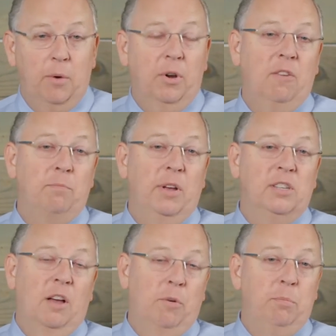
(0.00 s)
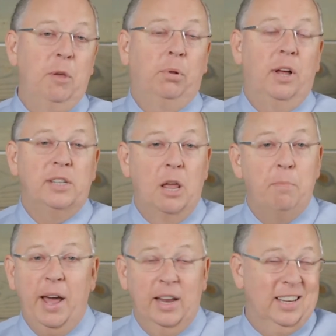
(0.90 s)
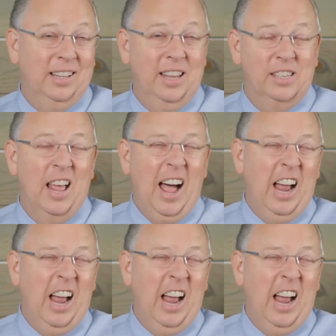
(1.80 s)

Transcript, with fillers: I would have given myself a B plus, A minus at least.